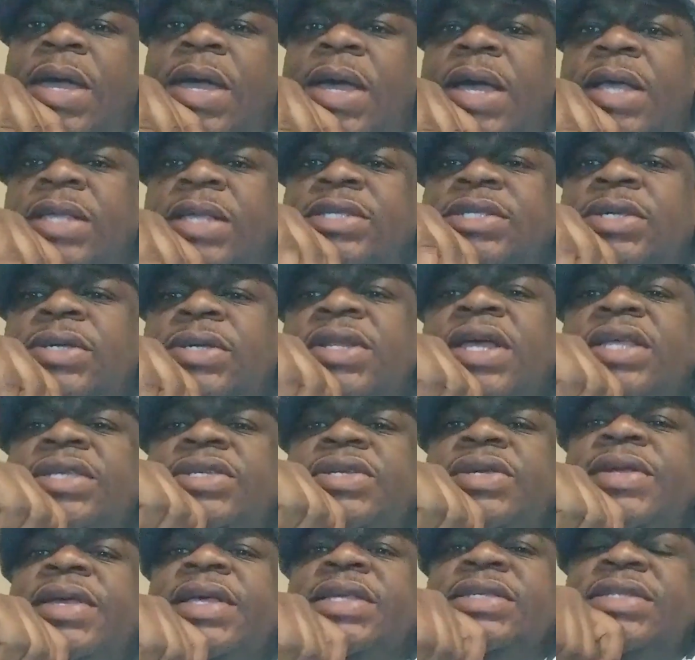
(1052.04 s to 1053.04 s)
And so
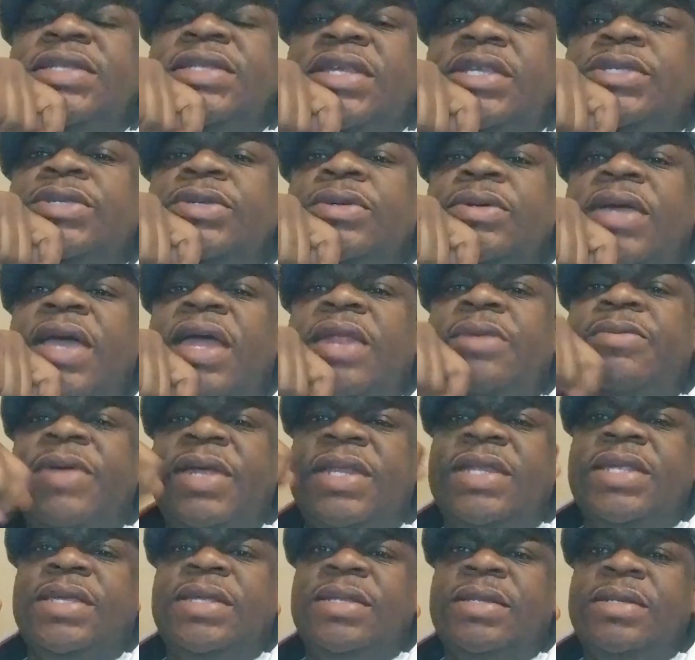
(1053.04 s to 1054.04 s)
Nigerians need to get
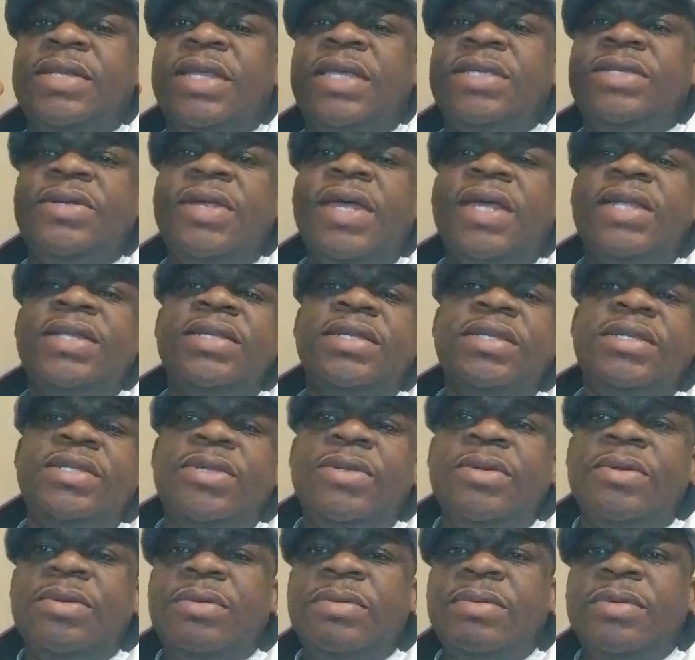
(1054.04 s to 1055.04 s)
ready. Nigerians need
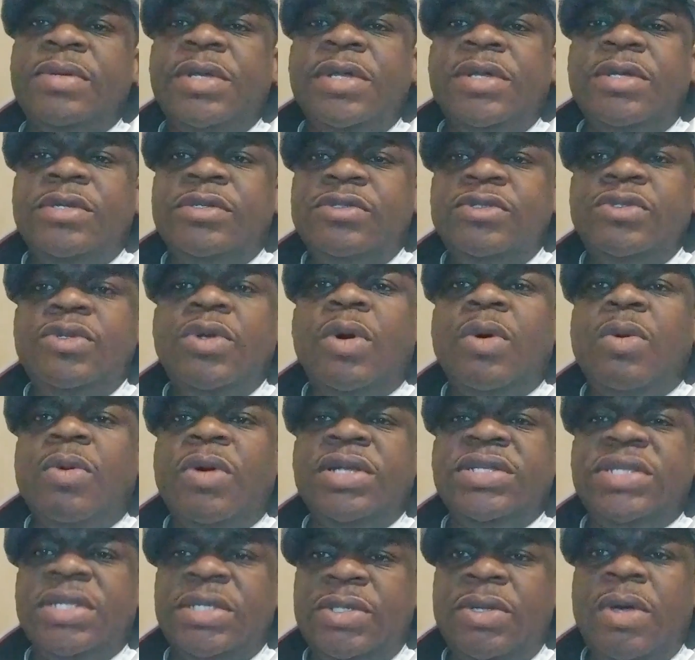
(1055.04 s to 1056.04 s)
to know
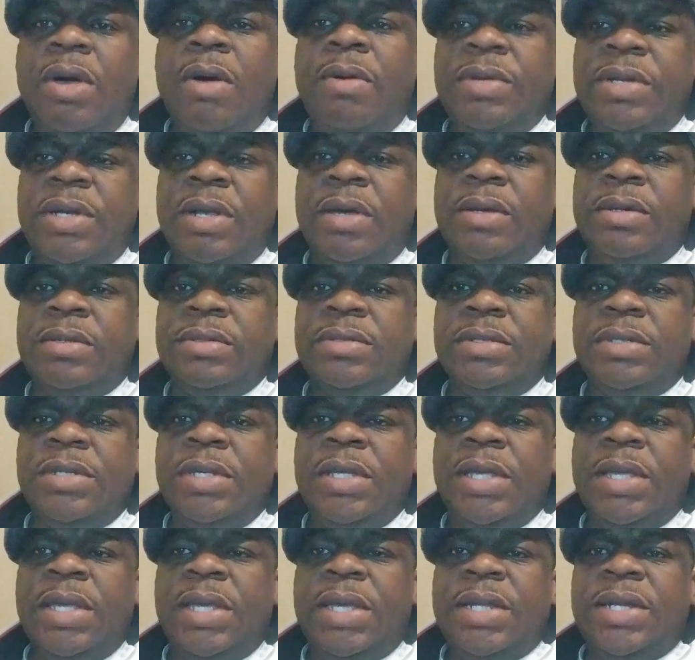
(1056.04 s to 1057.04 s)
what is going on.
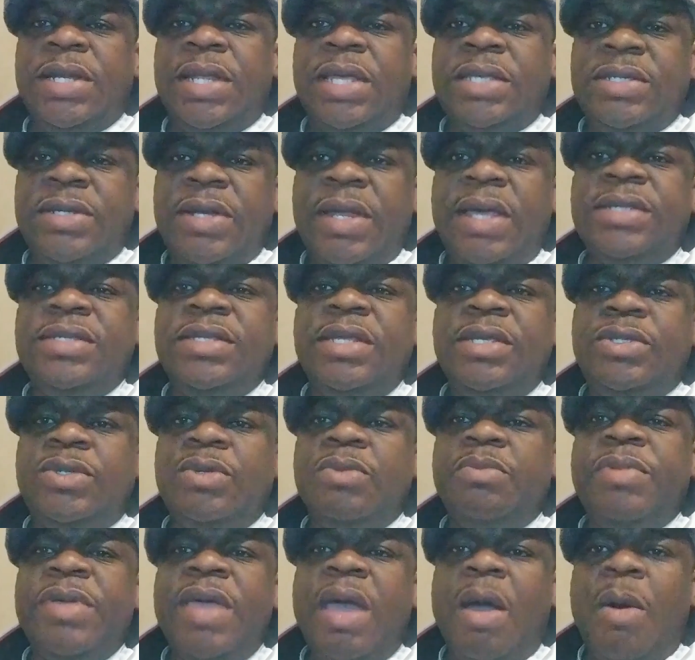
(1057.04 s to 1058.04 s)
Nigerians need to
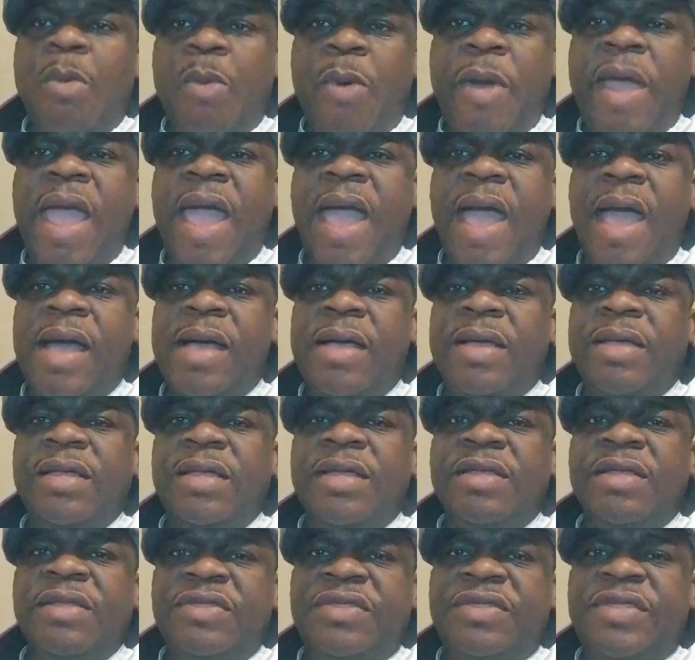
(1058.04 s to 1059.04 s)
be aware
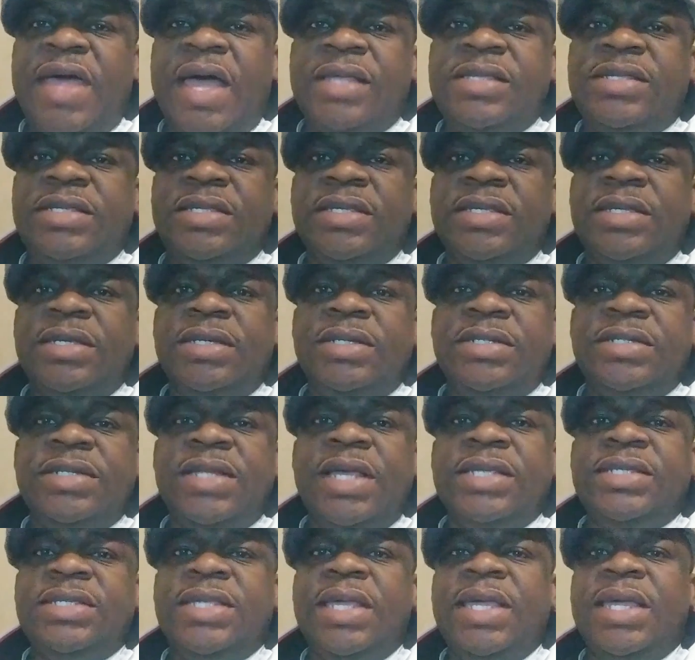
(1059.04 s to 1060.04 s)
that
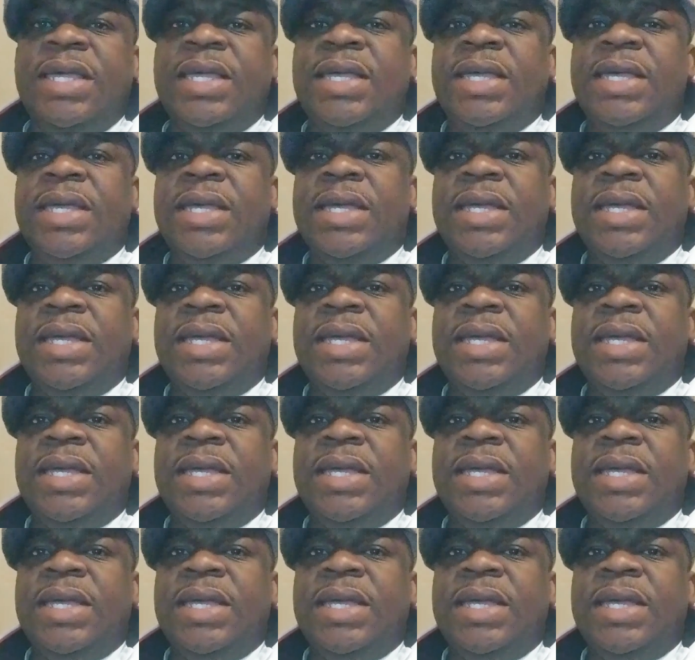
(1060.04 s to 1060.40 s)
there's a